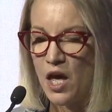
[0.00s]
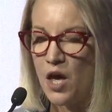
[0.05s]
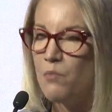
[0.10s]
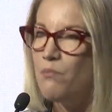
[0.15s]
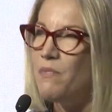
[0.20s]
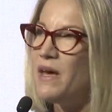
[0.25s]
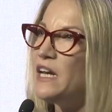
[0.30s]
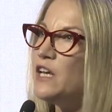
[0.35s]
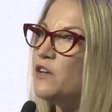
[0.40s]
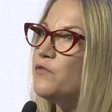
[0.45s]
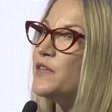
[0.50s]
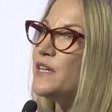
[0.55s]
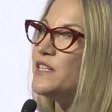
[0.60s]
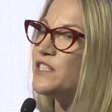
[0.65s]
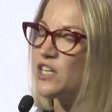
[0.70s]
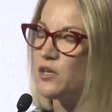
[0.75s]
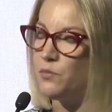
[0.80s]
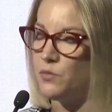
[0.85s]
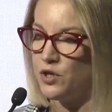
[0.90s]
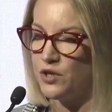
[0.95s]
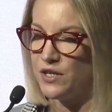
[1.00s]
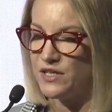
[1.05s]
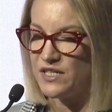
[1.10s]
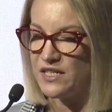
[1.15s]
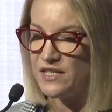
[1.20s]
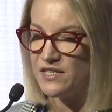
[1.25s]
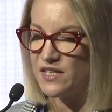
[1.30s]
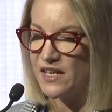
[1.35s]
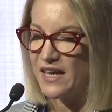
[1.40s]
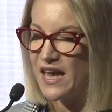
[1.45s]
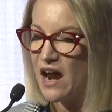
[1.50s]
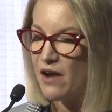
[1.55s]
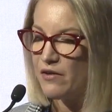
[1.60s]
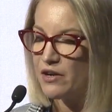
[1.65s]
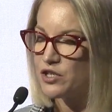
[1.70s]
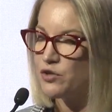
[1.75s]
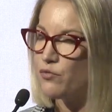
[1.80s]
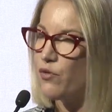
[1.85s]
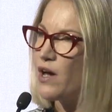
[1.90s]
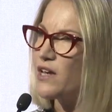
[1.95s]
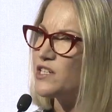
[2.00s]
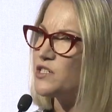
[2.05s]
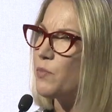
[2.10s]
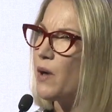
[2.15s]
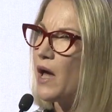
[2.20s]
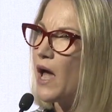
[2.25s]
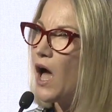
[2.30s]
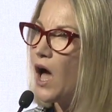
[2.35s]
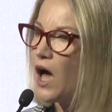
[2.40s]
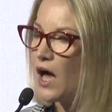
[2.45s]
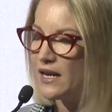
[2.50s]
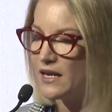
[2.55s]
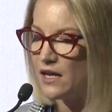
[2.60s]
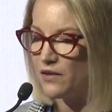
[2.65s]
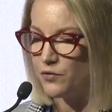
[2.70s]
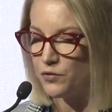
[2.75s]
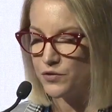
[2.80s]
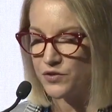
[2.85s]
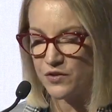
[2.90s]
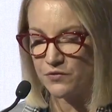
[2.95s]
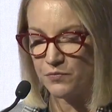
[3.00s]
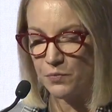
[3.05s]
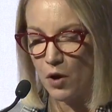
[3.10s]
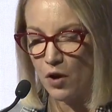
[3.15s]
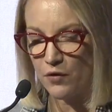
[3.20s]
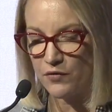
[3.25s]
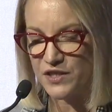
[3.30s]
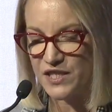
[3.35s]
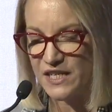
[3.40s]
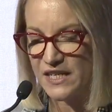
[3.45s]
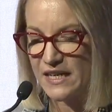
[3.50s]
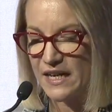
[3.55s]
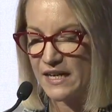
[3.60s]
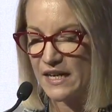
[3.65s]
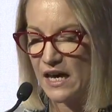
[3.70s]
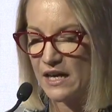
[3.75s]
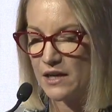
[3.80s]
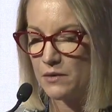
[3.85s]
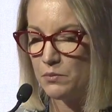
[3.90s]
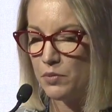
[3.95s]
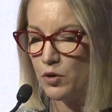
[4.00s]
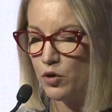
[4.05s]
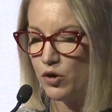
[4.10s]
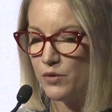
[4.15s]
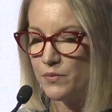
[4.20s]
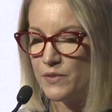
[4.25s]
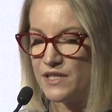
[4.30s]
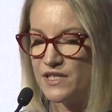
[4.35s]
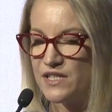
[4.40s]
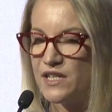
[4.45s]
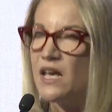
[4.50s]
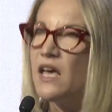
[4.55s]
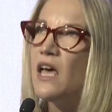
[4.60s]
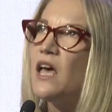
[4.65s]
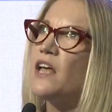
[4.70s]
Many of these communities are characterised by high levels of poverty and unemployment,